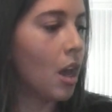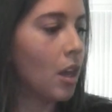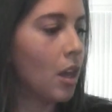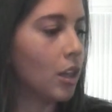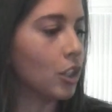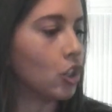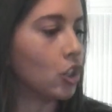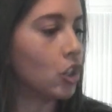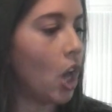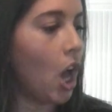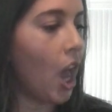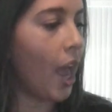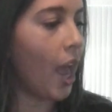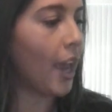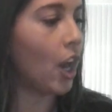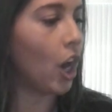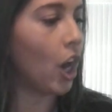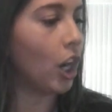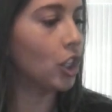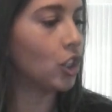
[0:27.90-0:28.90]
The song I
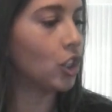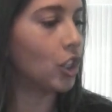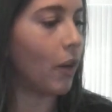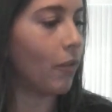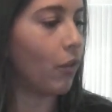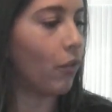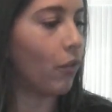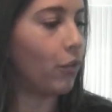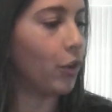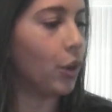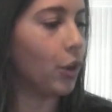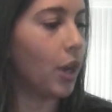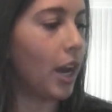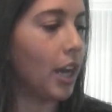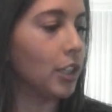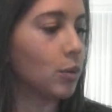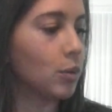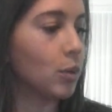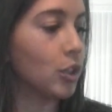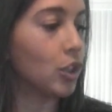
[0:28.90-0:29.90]
got on shuffle for you
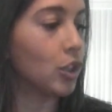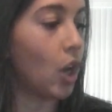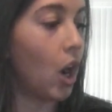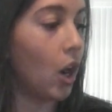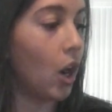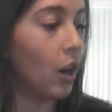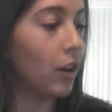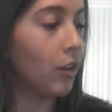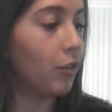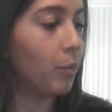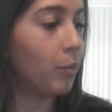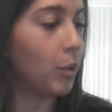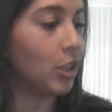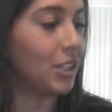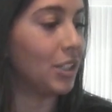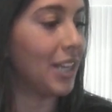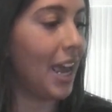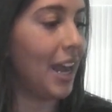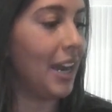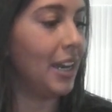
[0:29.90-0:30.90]
guys was Art of
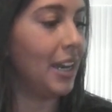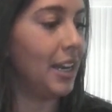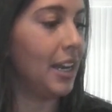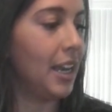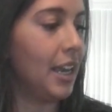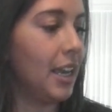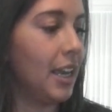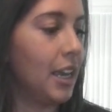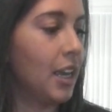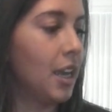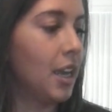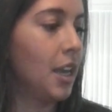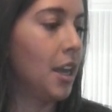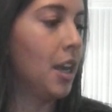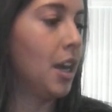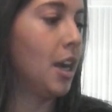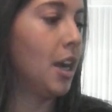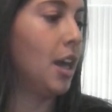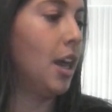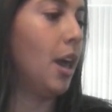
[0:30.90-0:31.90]
Pretending
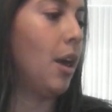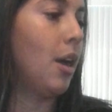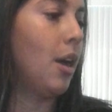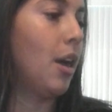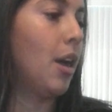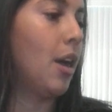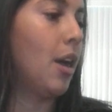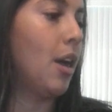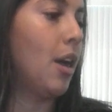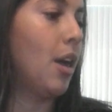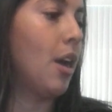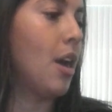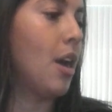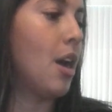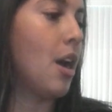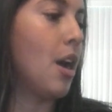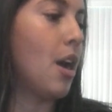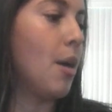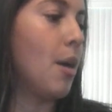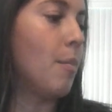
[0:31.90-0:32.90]

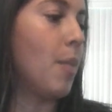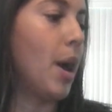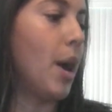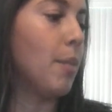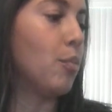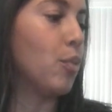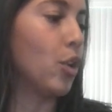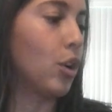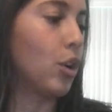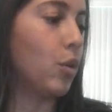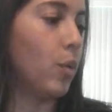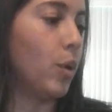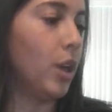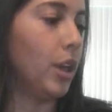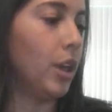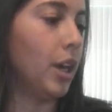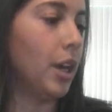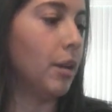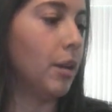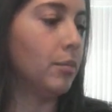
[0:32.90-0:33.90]
by Brooke
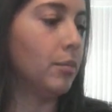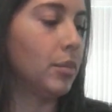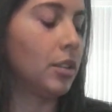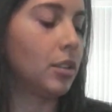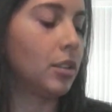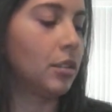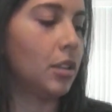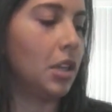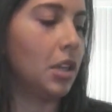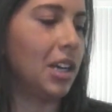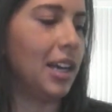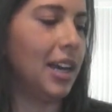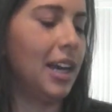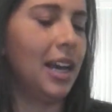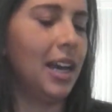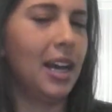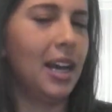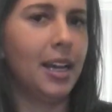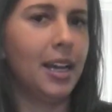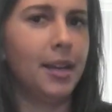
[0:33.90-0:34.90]
Williams.
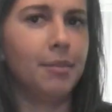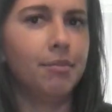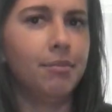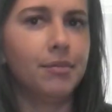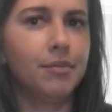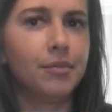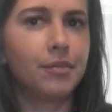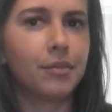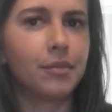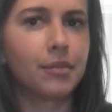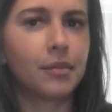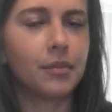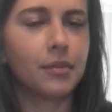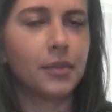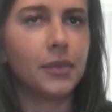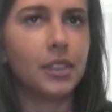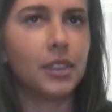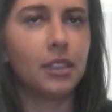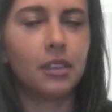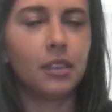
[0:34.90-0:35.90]

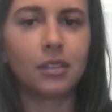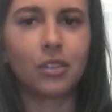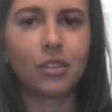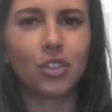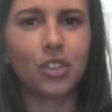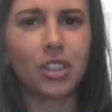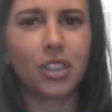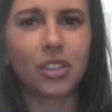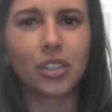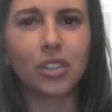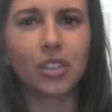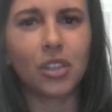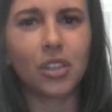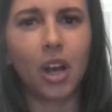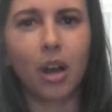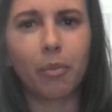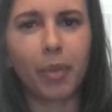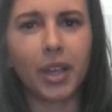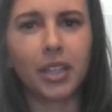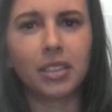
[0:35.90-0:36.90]
It's just a
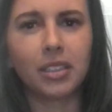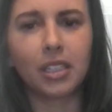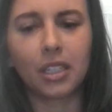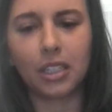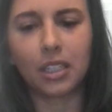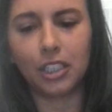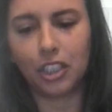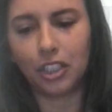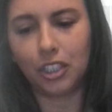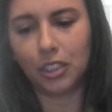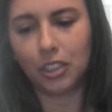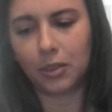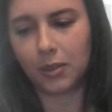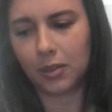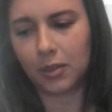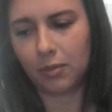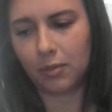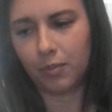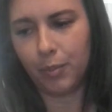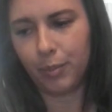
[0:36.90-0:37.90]
song, basically.
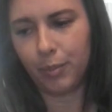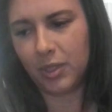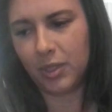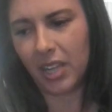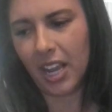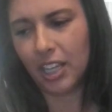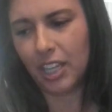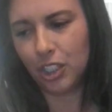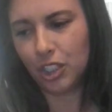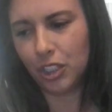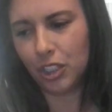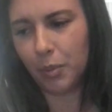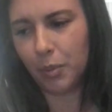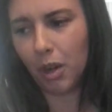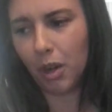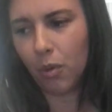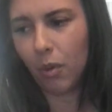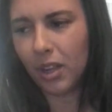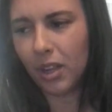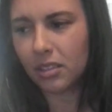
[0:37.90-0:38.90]
She's saying she's
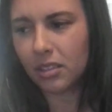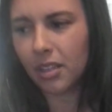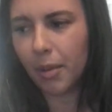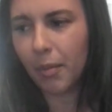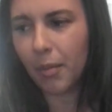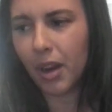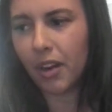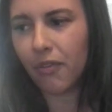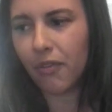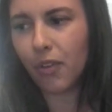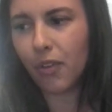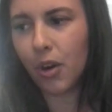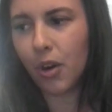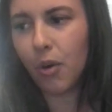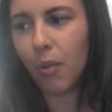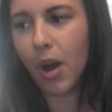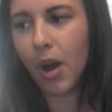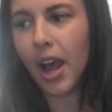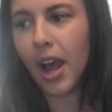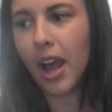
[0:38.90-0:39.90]
been with somebody for a
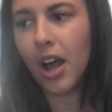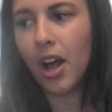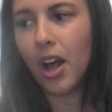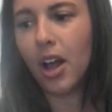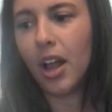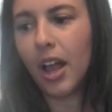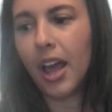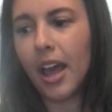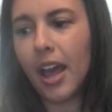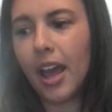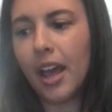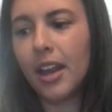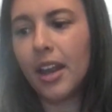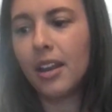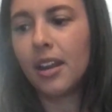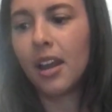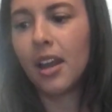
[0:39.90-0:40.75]
while, and